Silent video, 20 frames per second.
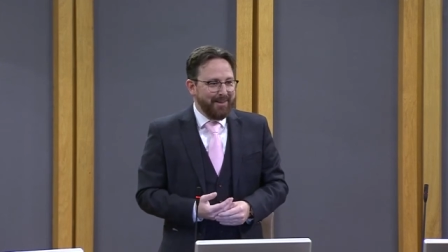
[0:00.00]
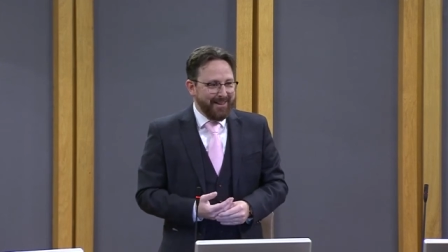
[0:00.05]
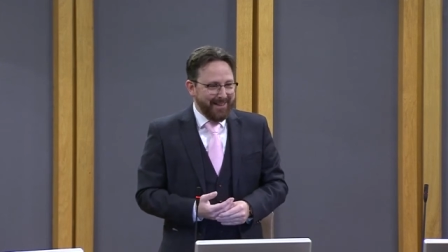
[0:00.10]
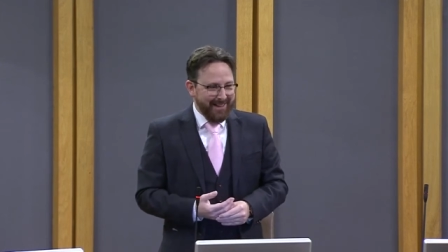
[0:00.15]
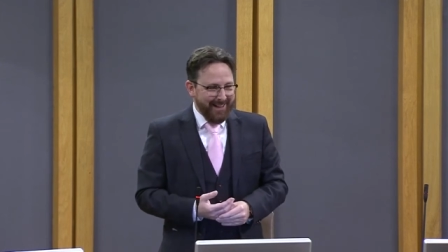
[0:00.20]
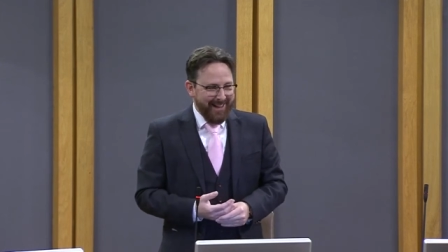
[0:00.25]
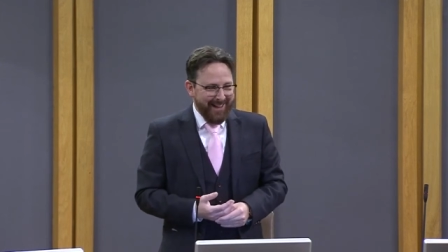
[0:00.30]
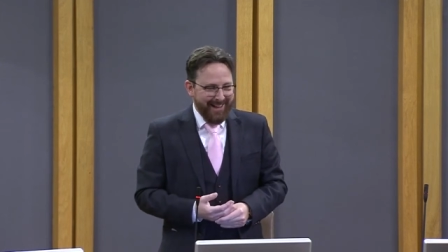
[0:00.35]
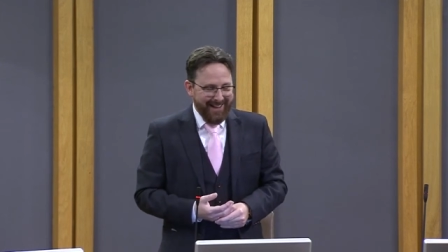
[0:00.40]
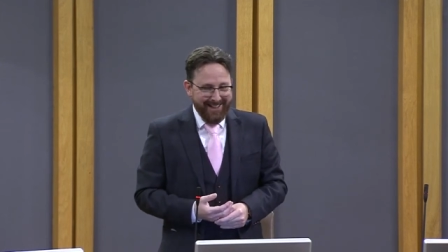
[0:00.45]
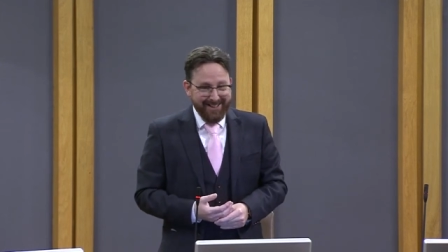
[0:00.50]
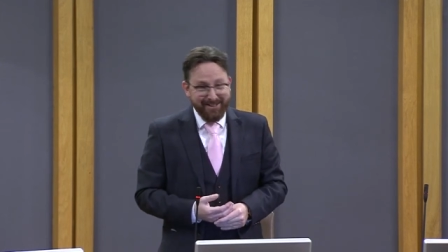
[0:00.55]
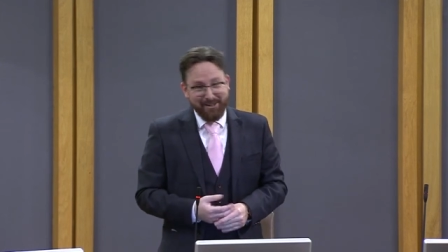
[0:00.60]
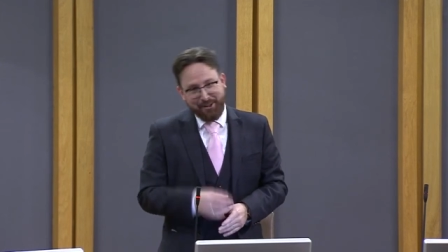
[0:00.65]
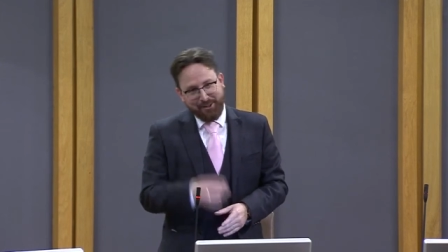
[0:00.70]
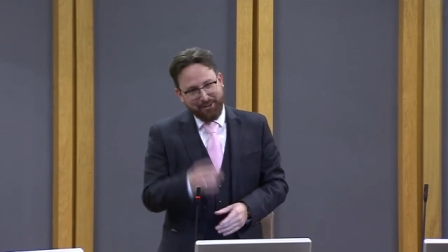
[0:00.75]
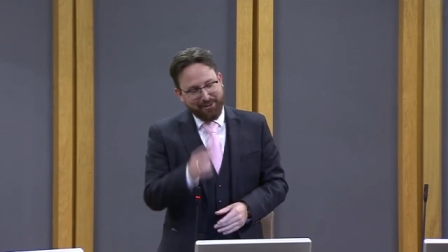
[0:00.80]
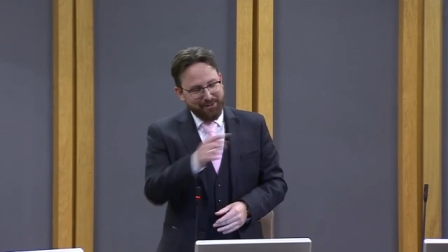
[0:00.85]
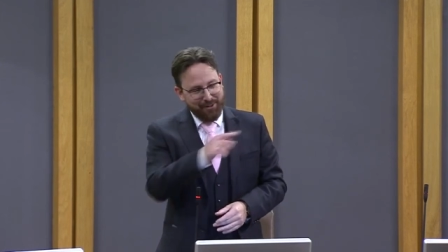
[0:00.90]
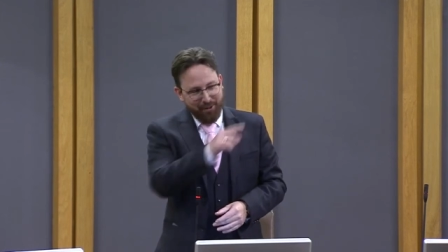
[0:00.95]
This
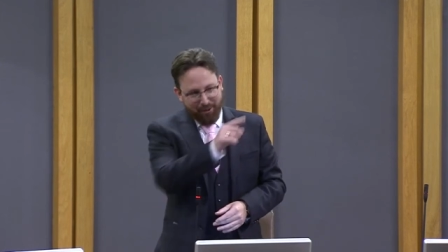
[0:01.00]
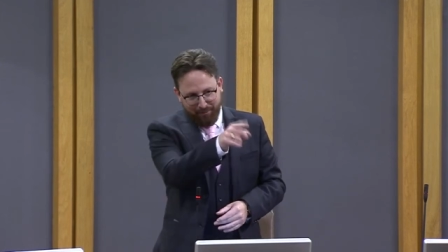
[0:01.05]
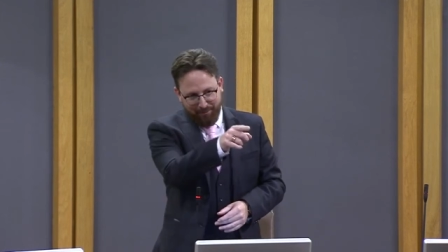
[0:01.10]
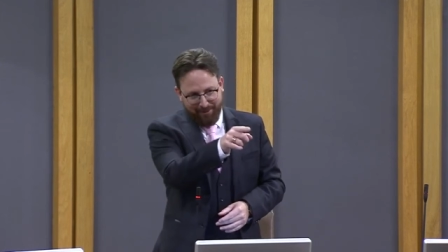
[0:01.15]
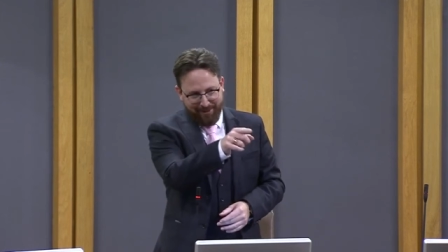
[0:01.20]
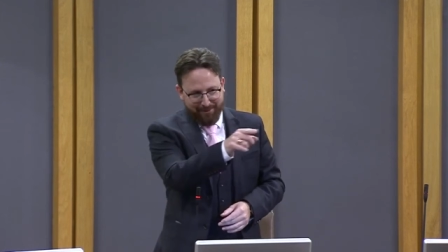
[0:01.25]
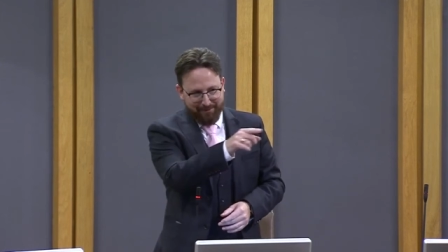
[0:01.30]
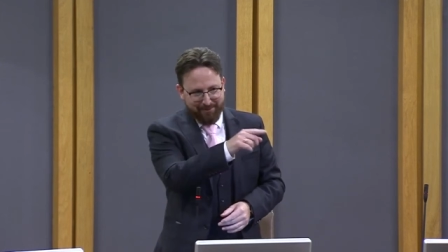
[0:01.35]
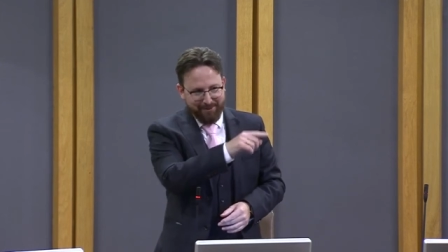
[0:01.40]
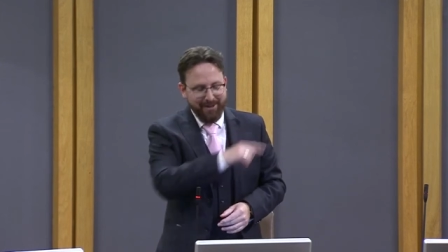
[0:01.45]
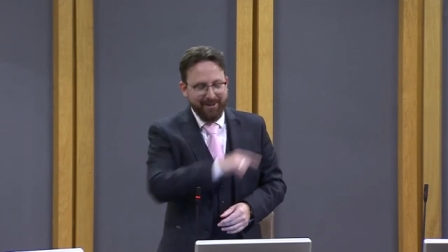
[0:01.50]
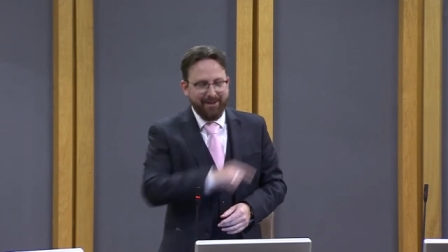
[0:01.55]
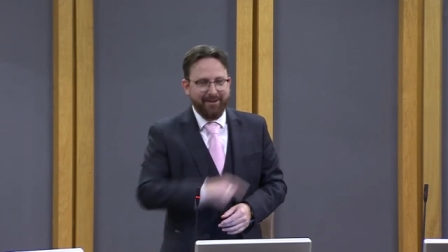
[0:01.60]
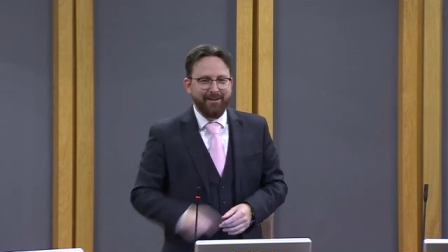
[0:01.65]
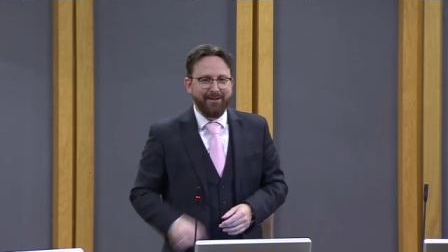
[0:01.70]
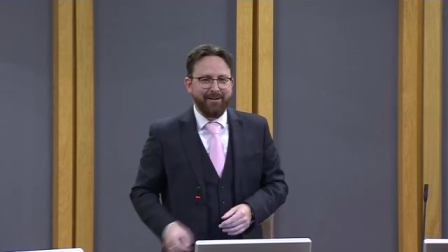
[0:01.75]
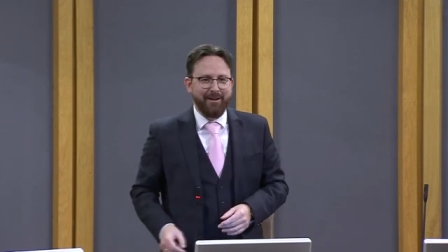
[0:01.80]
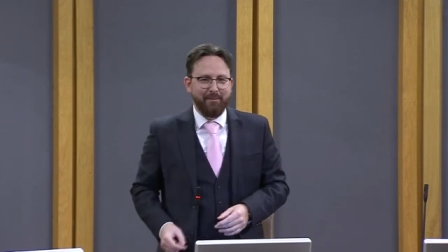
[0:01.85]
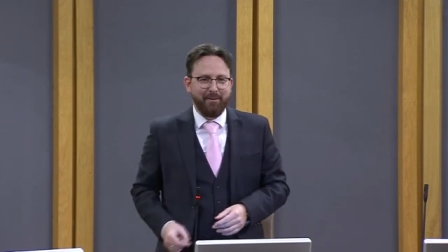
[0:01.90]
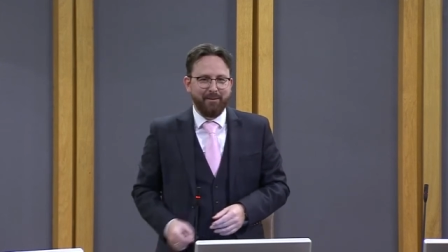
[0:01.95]
is not why I'm saying
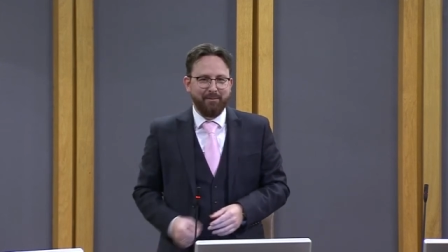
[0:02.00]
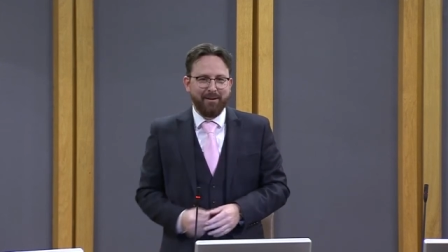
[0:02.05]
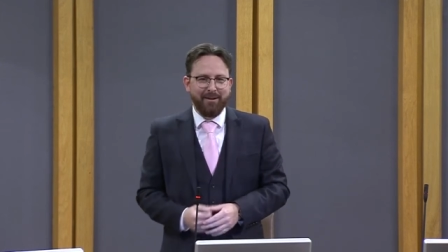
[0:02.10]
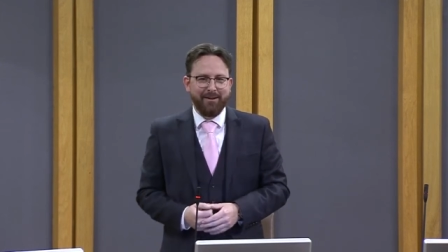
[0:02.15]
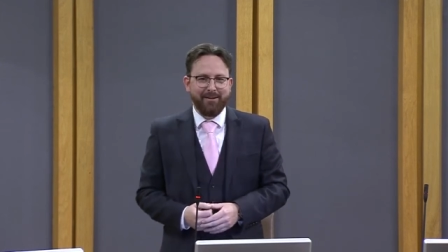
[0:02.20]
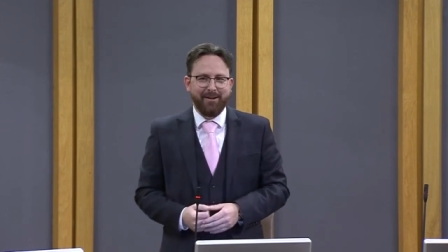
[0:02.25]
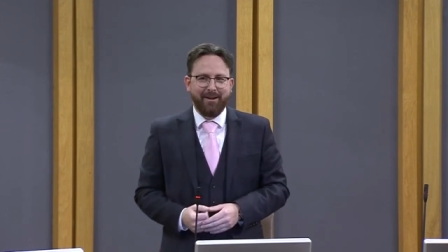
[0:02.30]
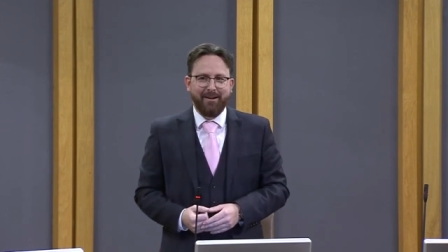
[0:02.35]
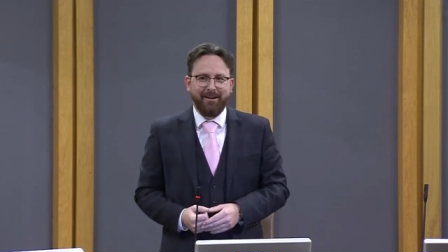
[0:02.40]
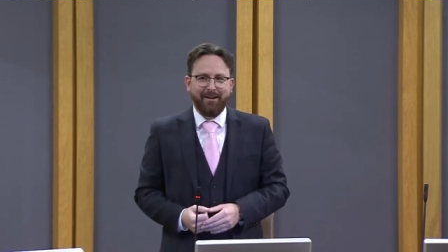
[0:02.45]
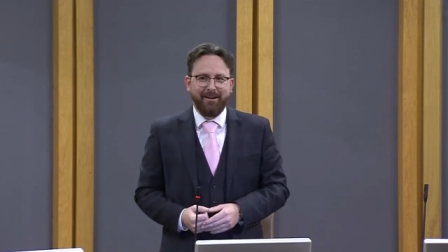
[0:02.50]
it, Deputy Minister.